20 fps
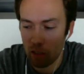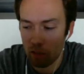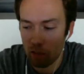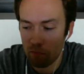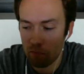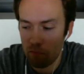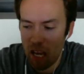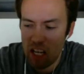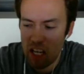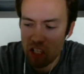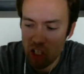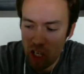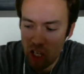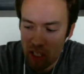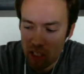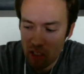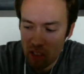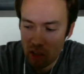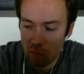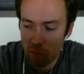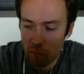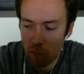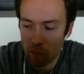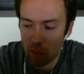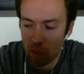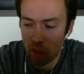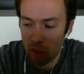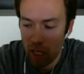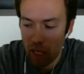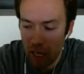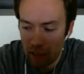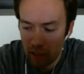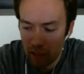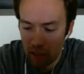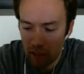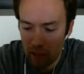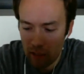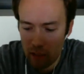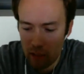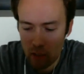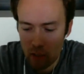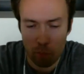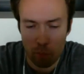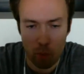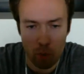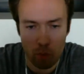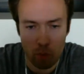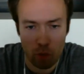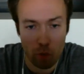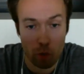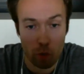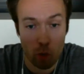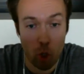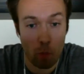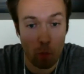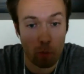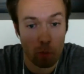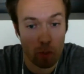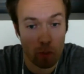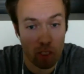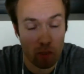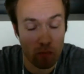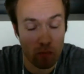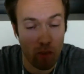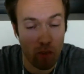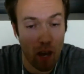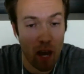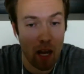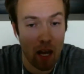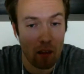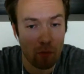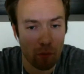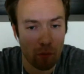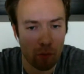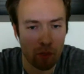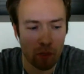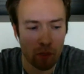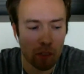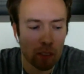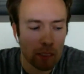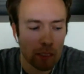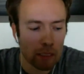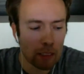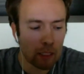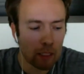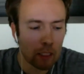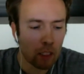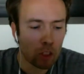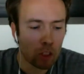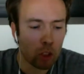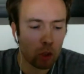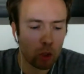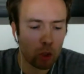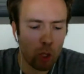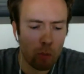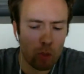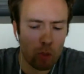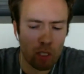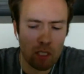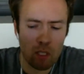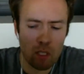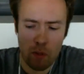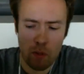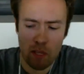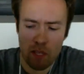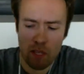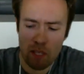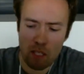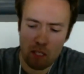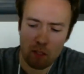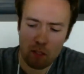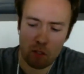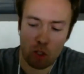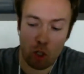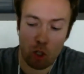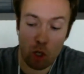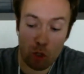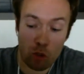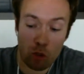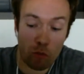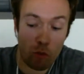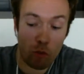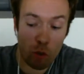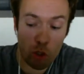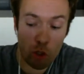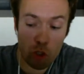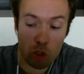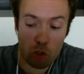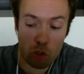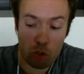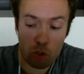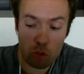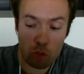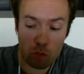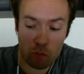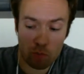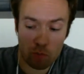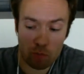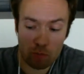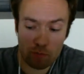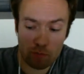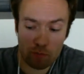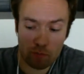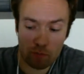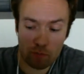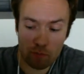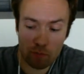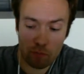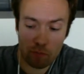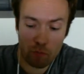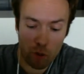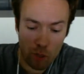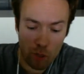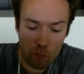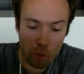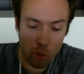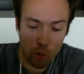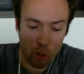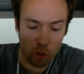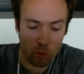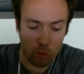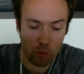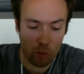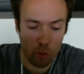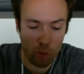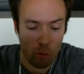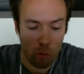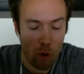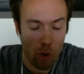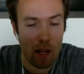adjacent but connected, is the push for TurboLinks 5. So TurboLinks has been this controversial framework for a while